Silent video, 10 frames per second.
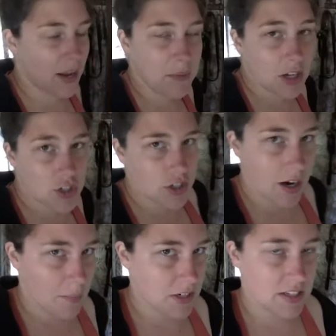I'm not sure
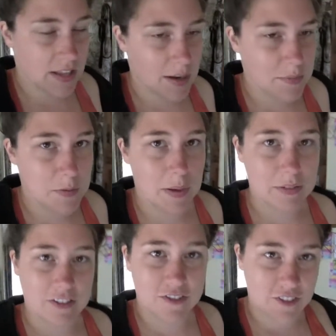how much of that I'm going to be
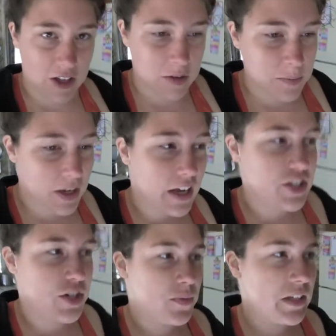able to film because
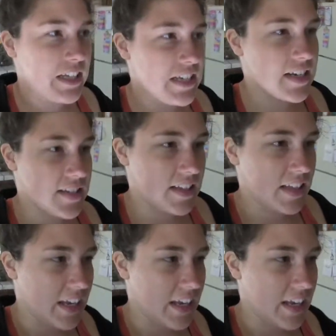she really doesn't